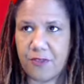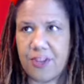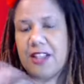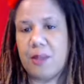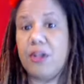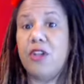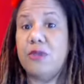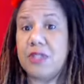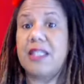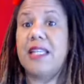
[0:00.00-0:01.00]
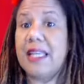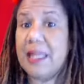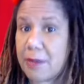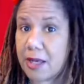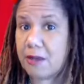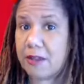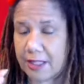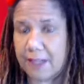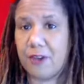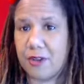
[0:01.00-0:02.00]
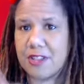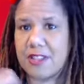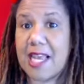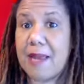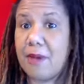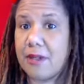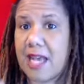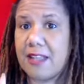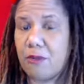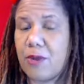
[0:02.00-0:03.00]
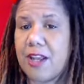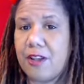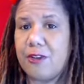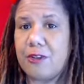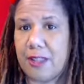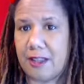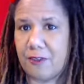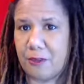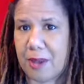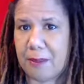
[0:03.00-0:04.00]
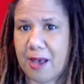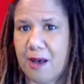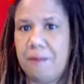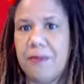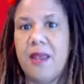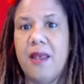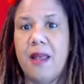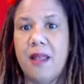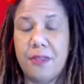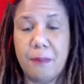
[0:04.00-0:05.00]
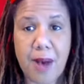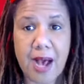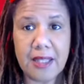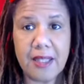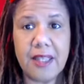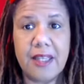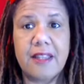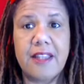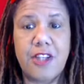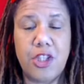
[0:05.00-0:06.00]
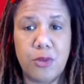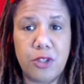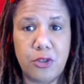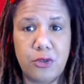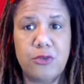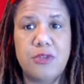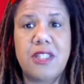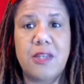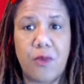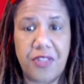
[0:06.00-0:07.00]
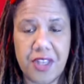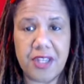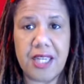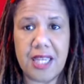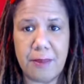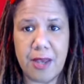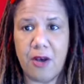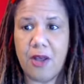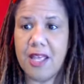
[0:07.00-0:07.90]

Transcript: that they would use in the email, like if you the same, not the regular link for PayPal, the buy link that you would use within an email.